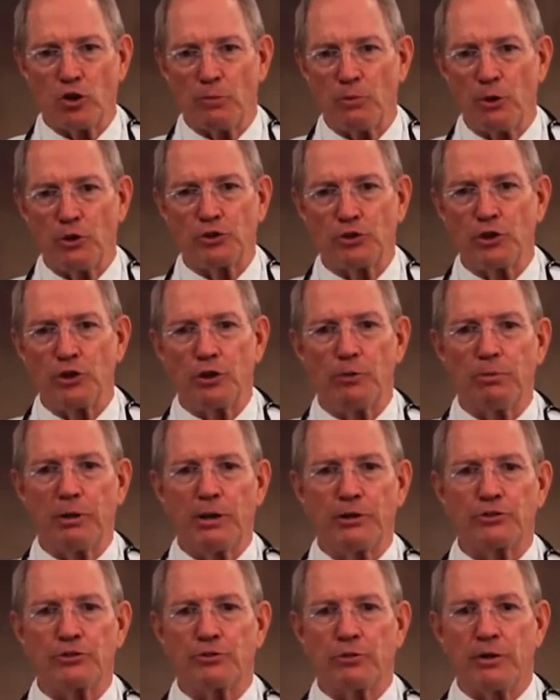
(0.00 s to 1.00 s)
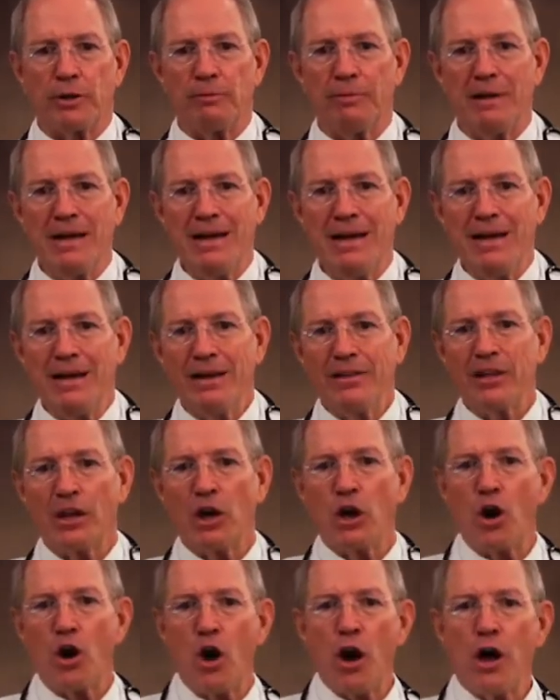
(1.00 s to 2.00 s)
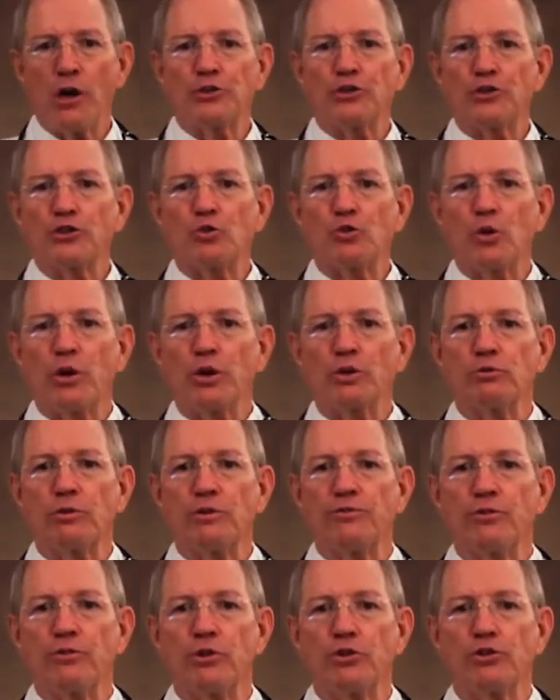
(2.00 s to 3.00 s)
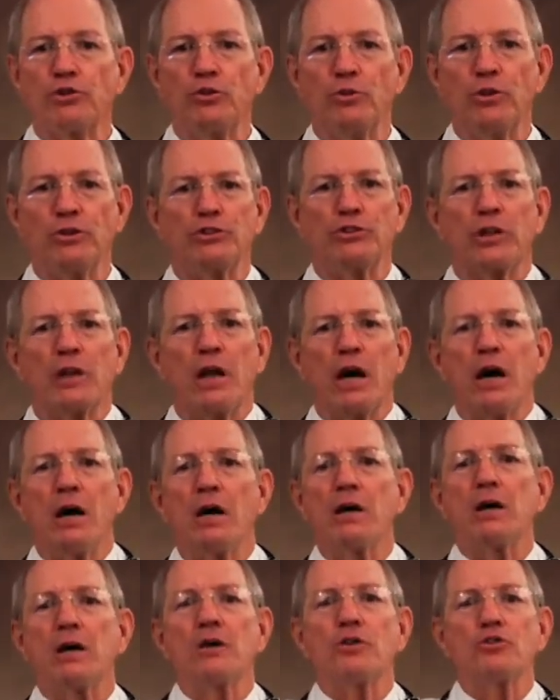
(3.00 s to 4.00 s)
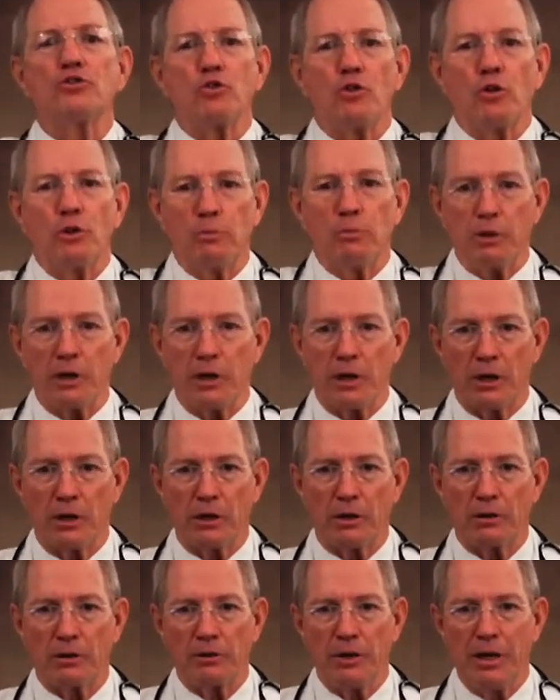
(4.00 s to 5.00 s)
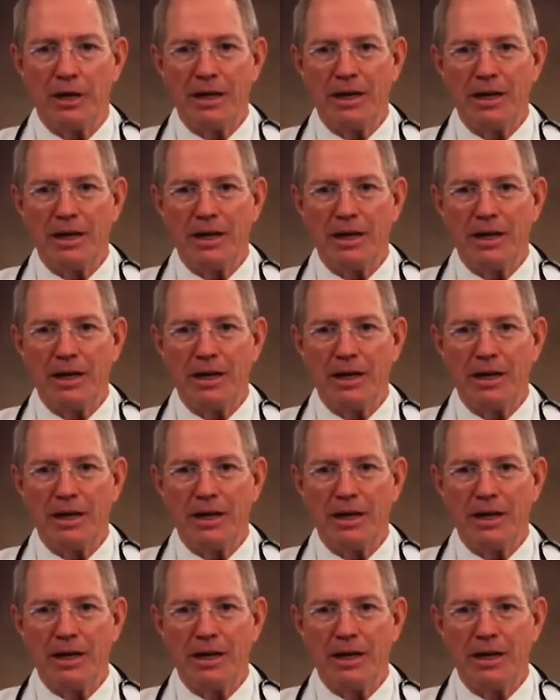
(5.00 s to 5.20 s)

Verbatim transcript: hormones in your bloodstream that causes what is referred to as an uncontrollable hunger.